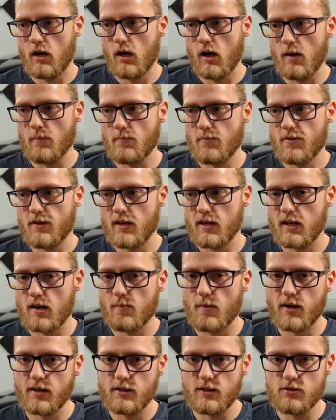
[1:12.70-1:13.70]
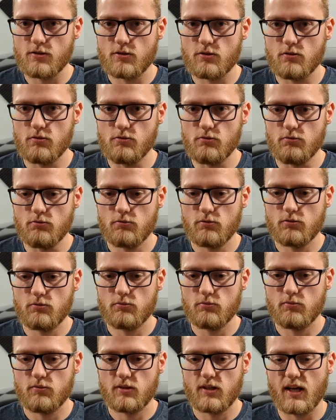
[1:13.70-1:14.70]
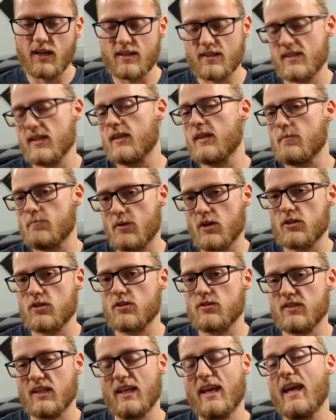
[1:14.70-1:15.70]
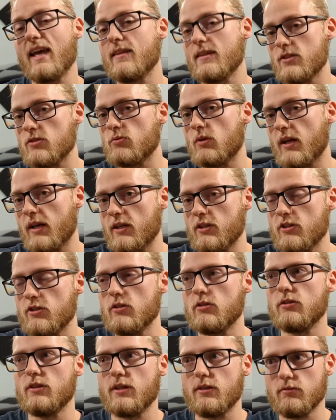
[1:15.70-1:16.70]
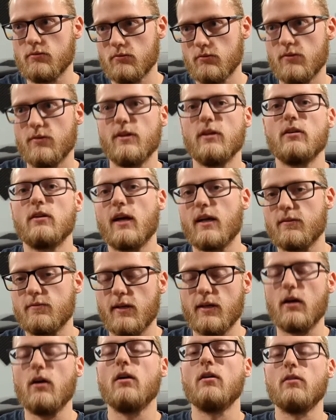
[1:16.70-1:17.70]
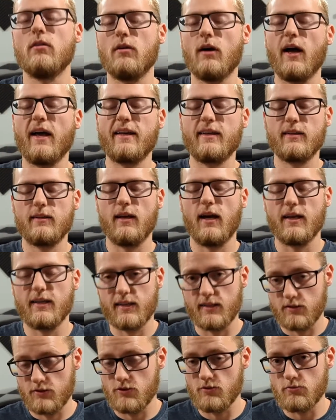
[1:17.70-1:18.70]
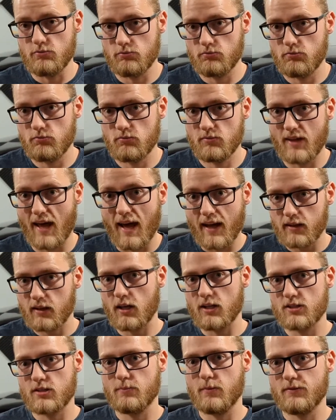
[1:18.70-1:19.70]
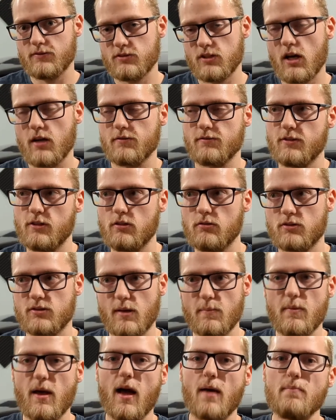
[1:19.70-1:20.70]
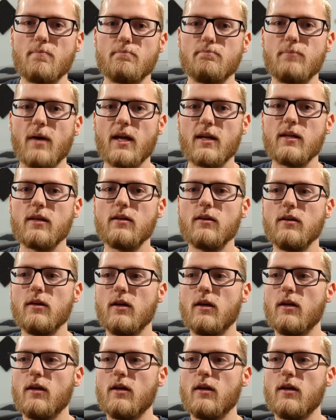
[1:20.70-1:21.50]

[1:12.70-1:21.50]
I'm thinking I might need to kind of send them pictures like, hey, this is what I can do. And then they'll kind of like, oh, I can do that custom of stuff, you know, because I'm betting